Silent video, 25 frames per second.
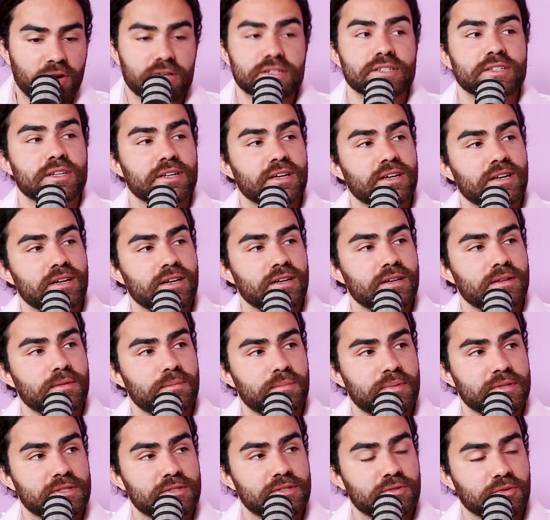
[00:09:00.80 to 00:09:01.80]
Oscar
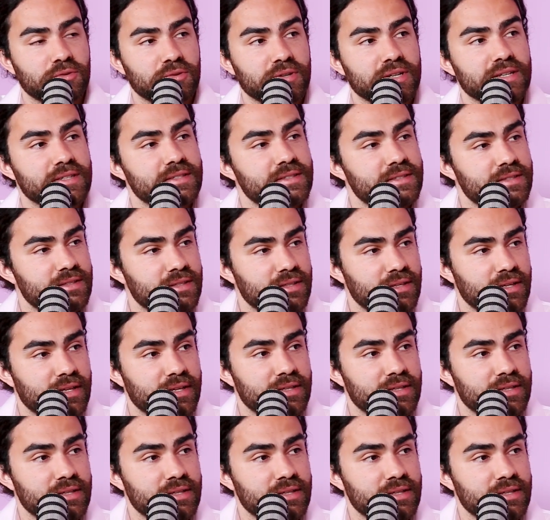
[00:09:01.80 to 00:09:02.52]
Pistorious